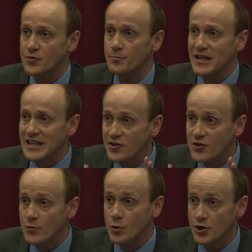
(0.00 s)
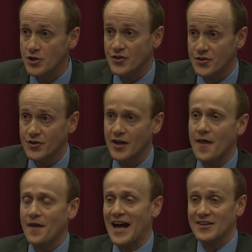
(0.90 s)
of billions of words,
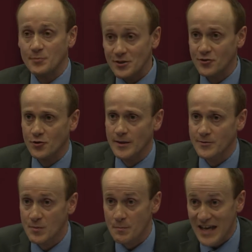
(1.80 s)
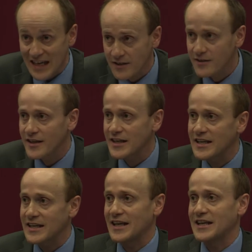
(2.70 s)
that has to be described as big in
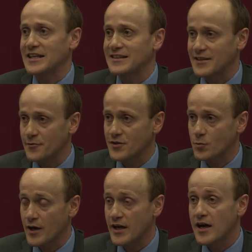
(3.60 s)
any serious way.